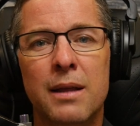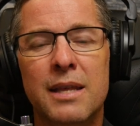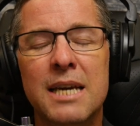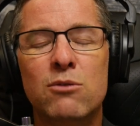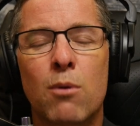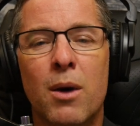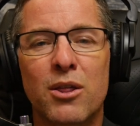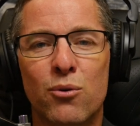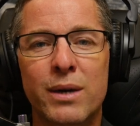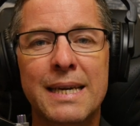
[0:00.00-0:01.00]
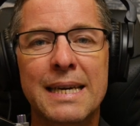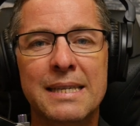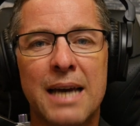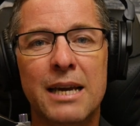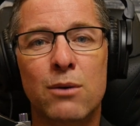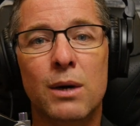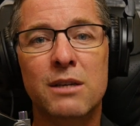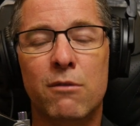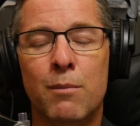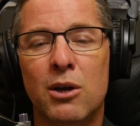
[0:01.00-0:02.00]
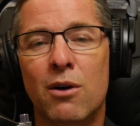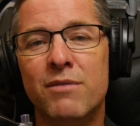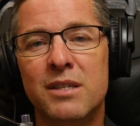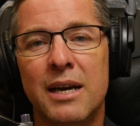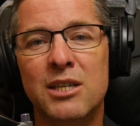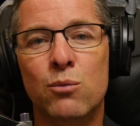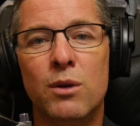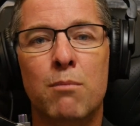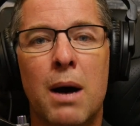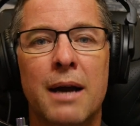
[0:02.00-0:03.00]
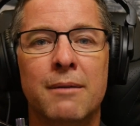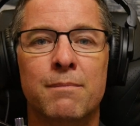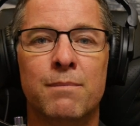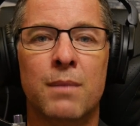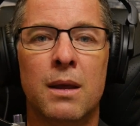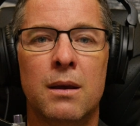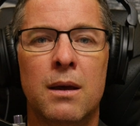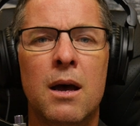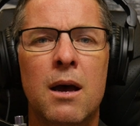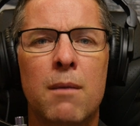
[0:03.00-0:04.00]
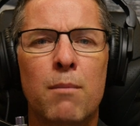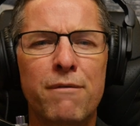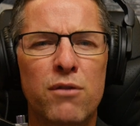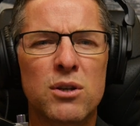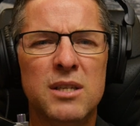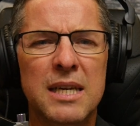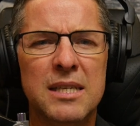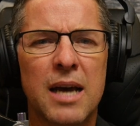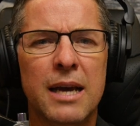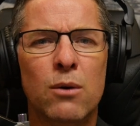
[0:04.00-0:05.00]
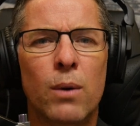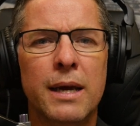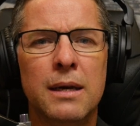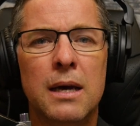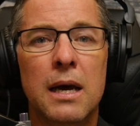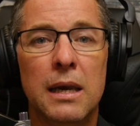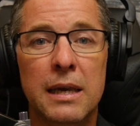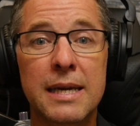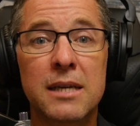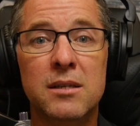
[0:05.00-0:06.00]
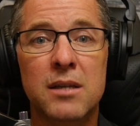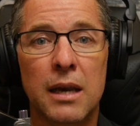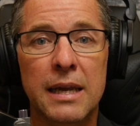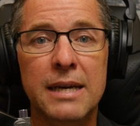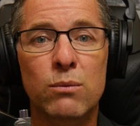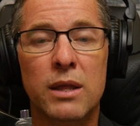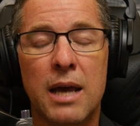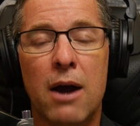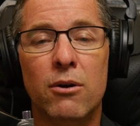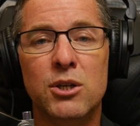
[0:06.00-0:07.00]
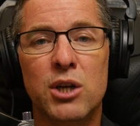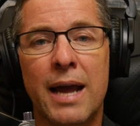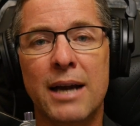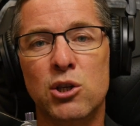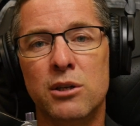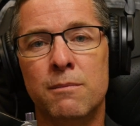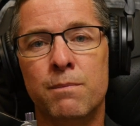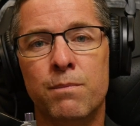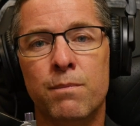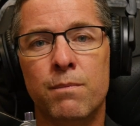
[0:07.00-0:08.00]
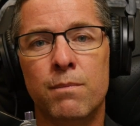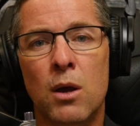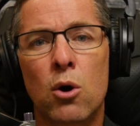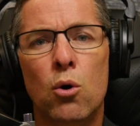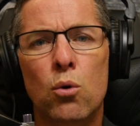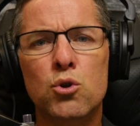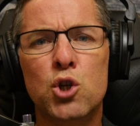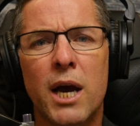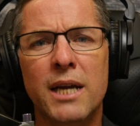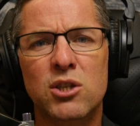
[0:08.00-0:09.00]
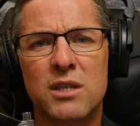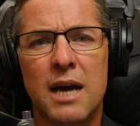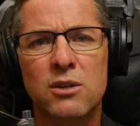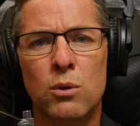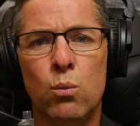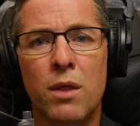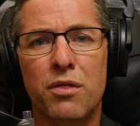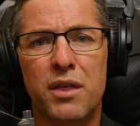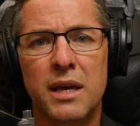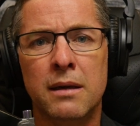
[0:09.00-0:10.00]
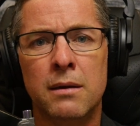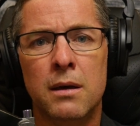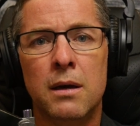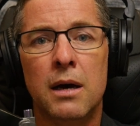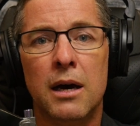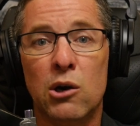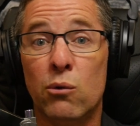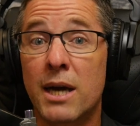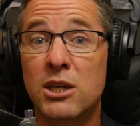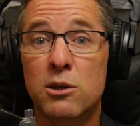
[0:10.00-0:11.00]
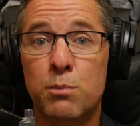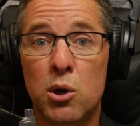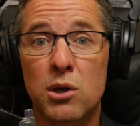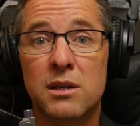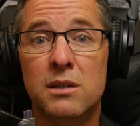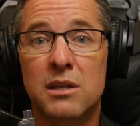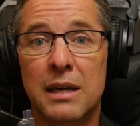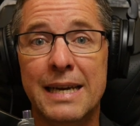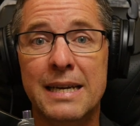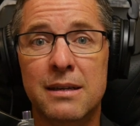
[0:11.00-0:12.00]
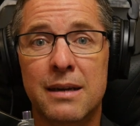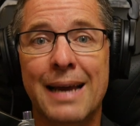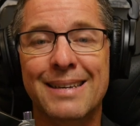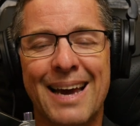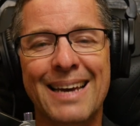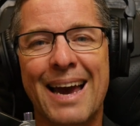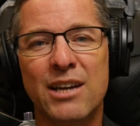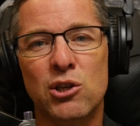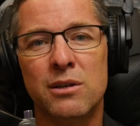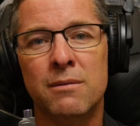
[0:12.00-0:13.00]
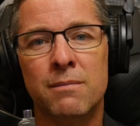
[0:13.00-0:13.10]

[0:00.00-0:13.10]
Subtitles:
These were my 3 key takeaways from my conversation with Martin. My first key takeaway: leaders lead with courage and action. All change starts with one thing, a courageous person to lead it and take action.